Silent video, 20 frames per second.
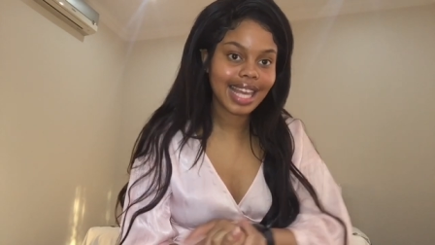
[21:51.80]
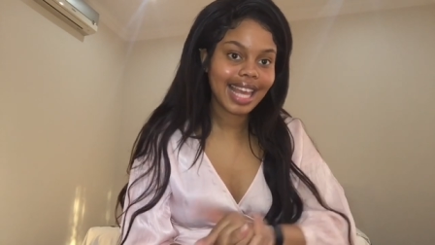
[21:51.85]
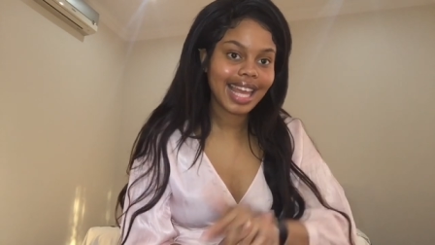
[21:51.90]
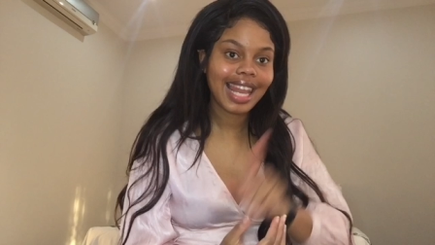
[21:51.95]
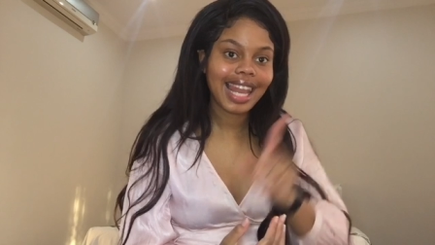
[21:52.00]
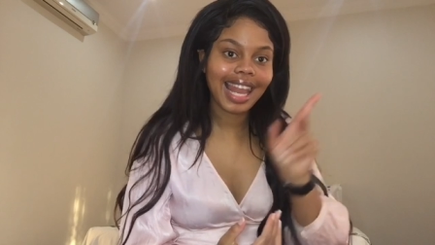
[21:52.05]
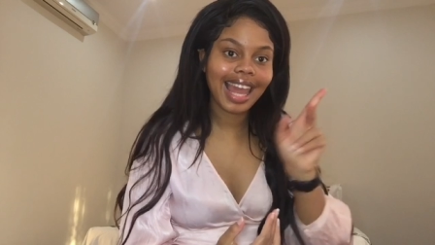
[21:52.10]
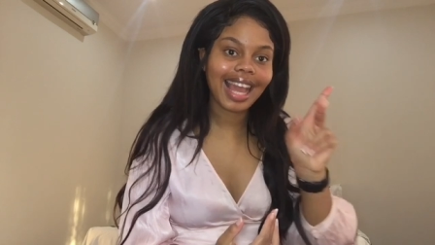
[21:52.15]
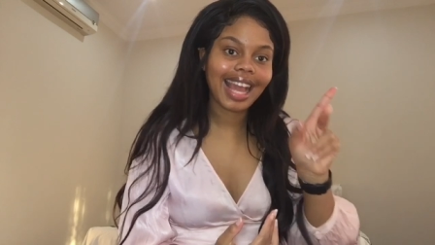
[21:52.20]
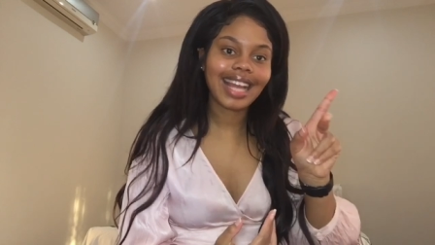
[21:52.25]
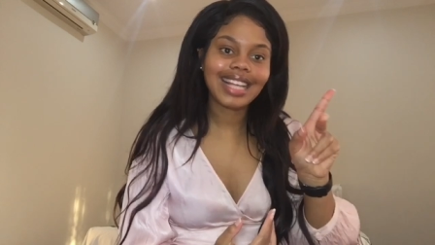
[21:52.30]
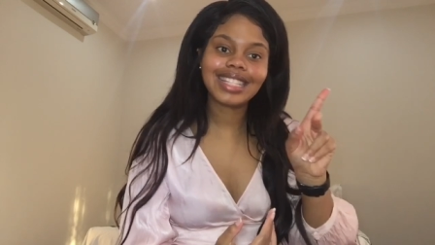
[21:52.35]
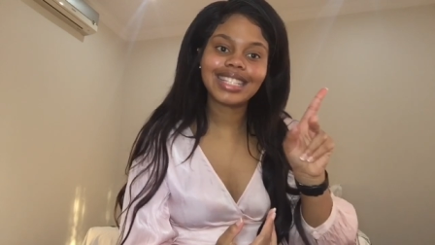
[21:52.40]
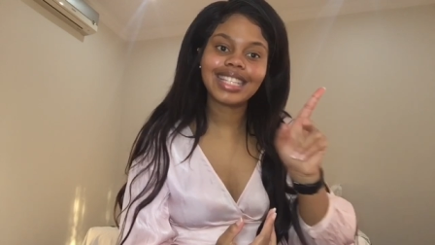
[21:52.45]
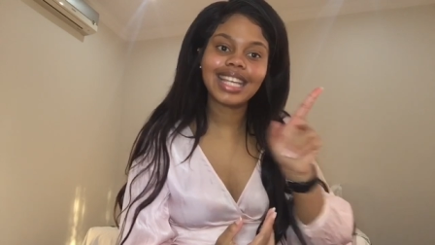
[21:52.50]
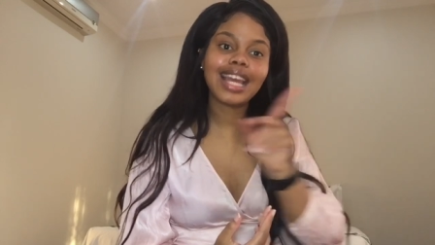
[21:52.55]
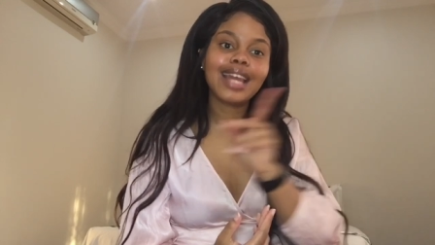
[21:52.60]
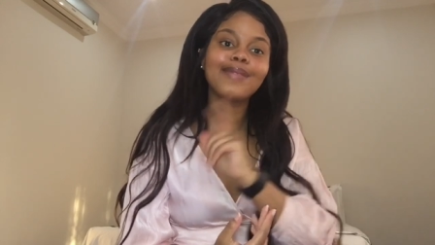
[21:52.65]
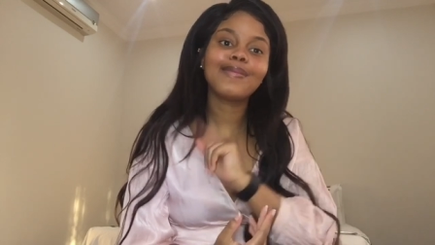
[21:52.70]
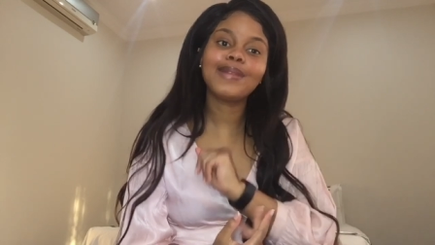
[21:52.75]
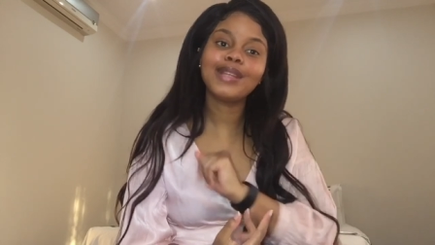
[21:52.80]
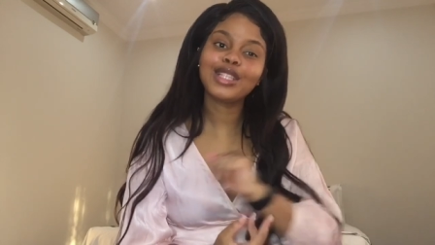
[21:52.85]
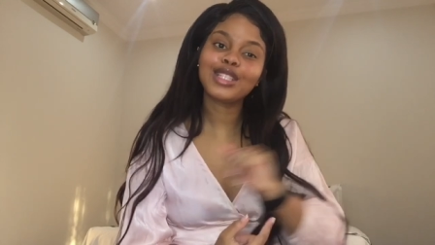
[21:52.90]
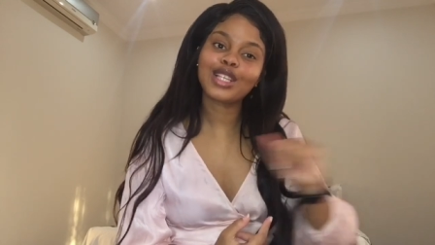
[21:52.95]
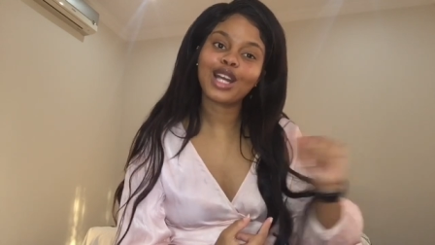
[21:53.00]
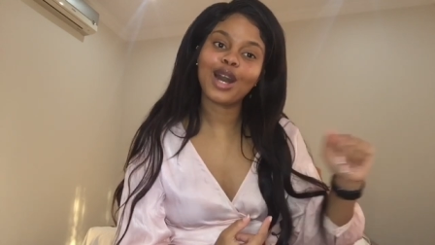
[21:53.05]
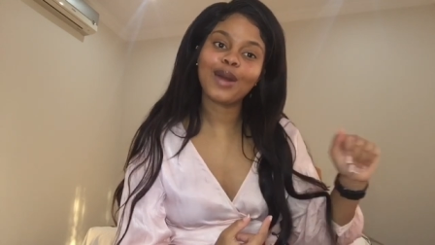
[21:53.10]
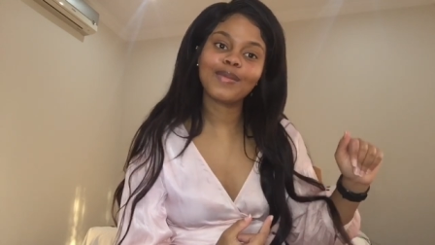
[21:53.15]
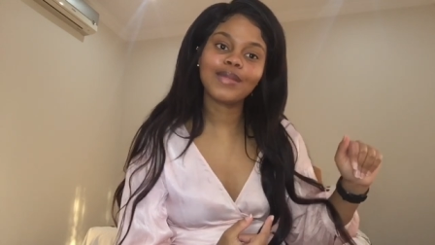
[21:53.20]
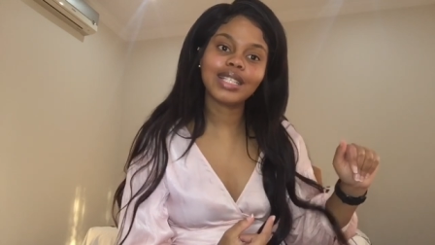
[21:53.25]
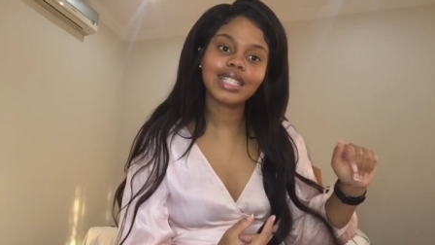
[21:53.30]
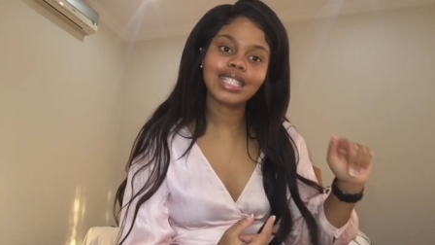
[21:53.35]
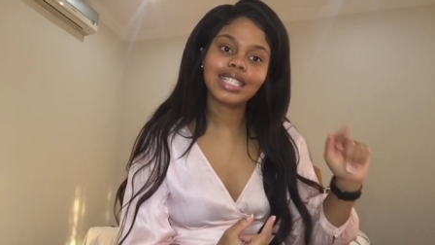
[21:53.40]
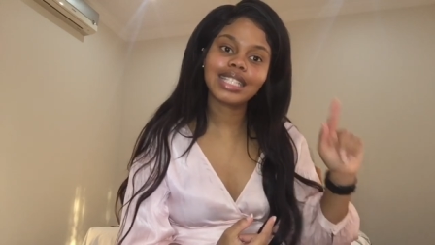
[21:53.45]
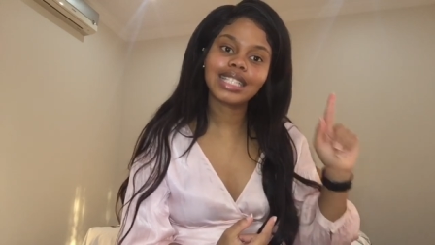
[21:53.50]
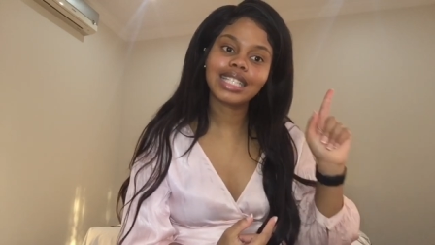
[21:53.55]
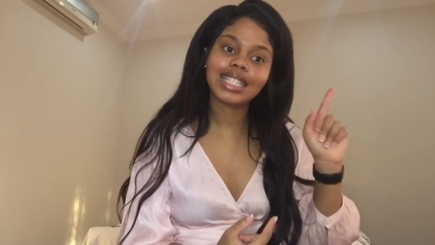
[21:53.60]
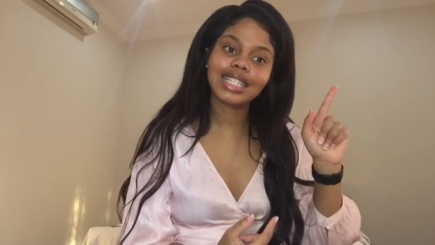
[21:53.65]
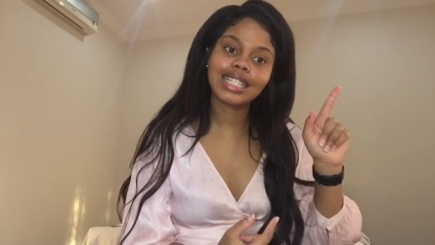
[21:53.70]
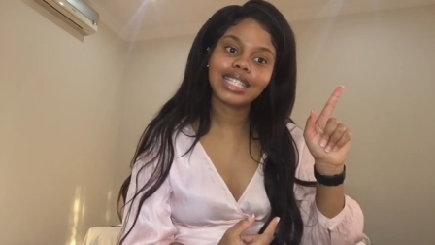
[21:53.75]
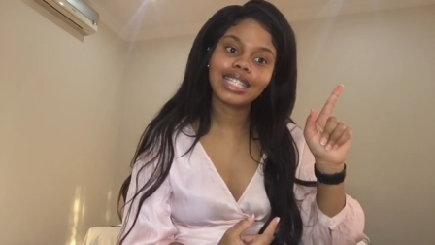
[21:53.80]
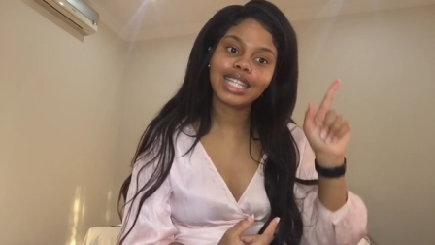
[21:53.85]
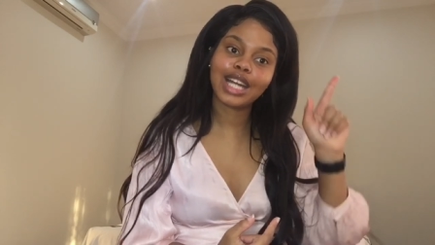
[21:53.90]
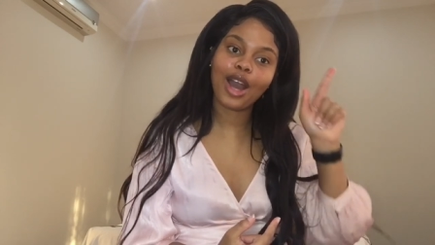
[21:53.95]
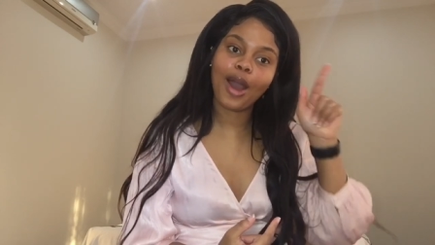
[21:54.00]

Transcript: Like I said please comment in the